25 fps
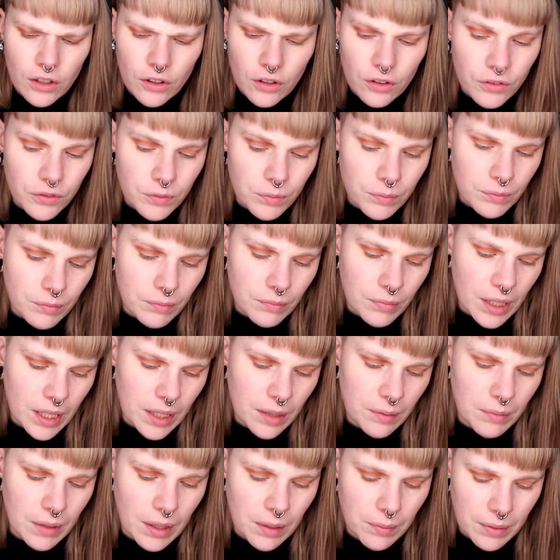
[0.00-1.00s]
not
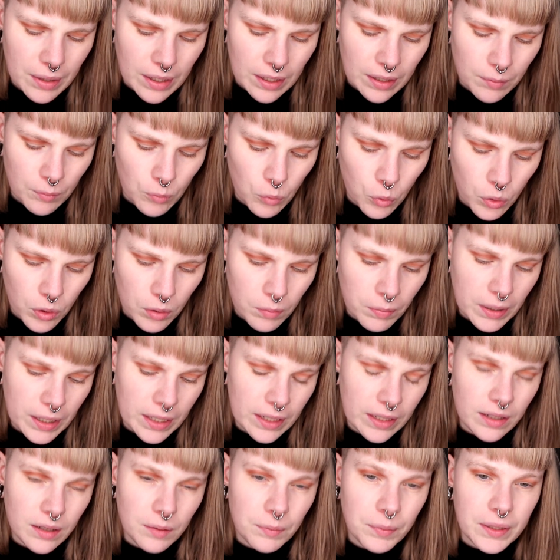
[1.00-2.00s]
maybe anymore,
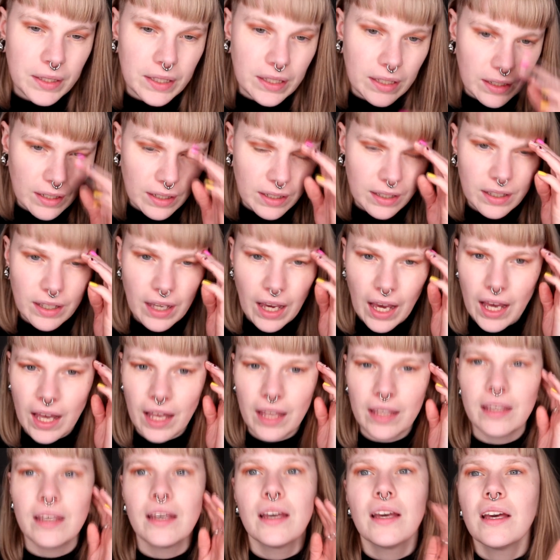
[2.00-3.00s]
but in the beginning
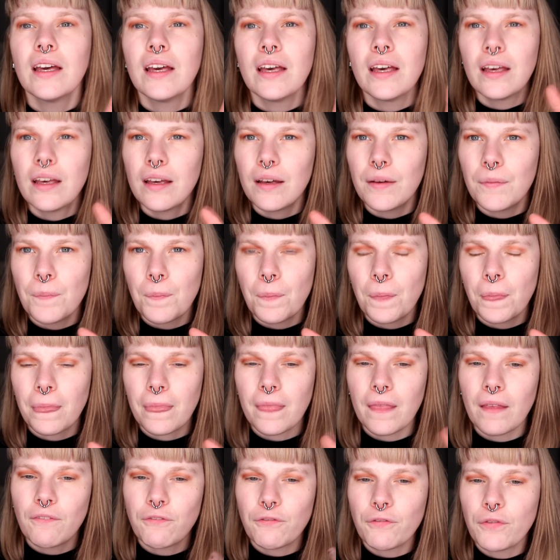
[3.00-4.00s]
I
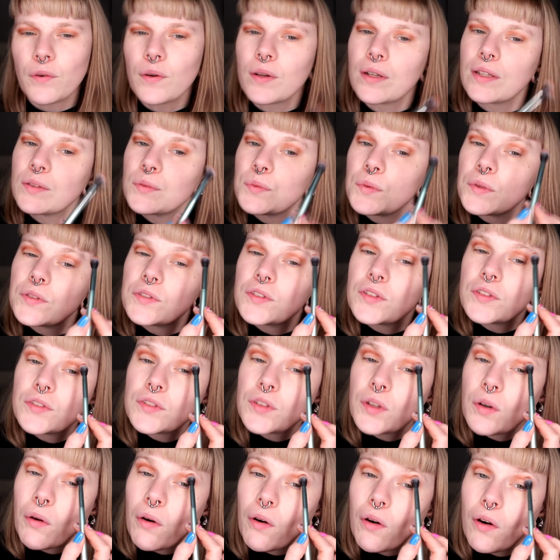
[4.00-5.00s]
thought it was
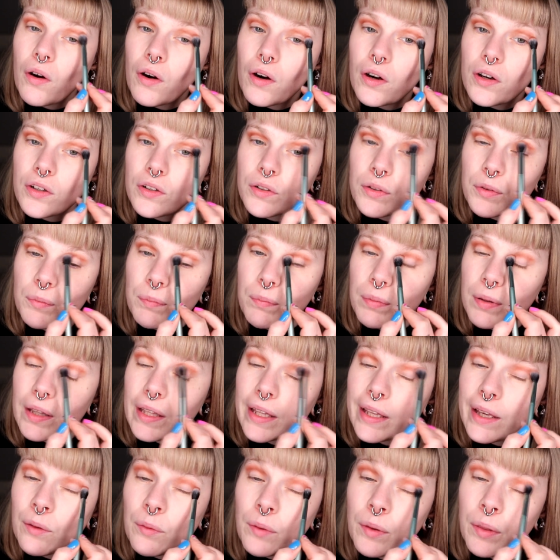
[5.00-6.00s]
so hard to
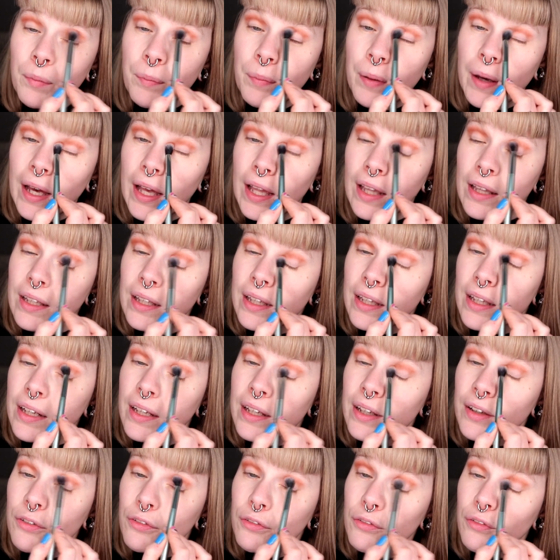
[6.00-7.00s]
play with the palette
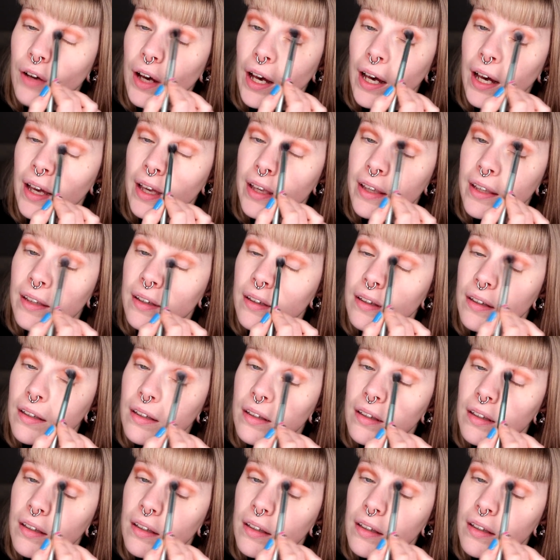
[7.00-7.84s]
if I